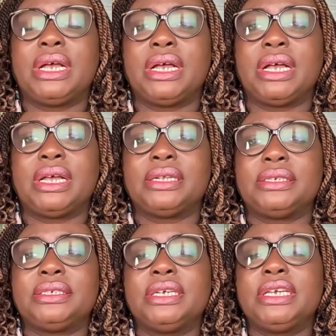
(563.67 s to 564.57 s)

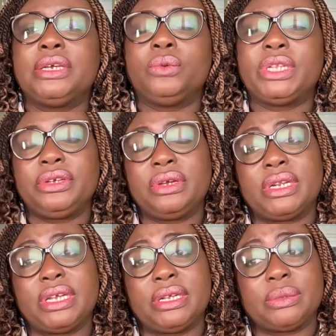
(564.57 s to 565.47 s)
and whether you're
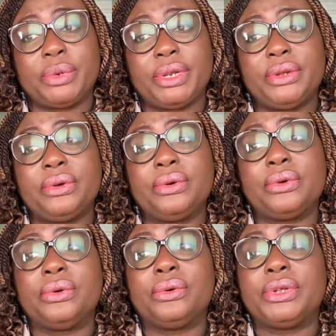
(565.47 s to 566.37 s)
an entrepreneur
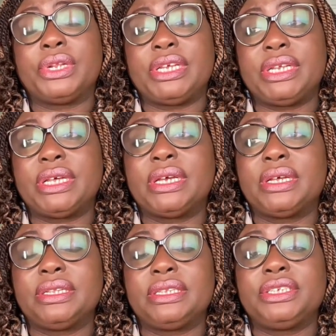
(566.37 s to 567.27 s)
or a
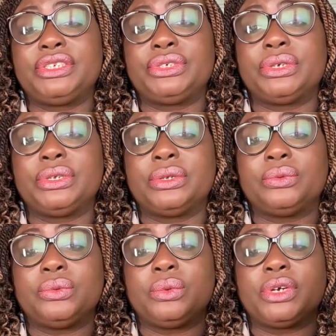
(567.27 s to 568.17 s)
leader, this journal
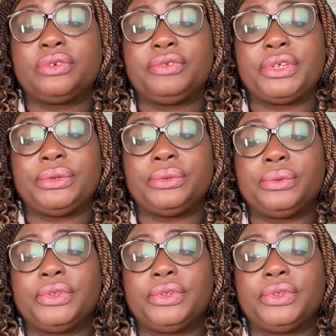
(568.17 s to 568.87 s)
will work for you.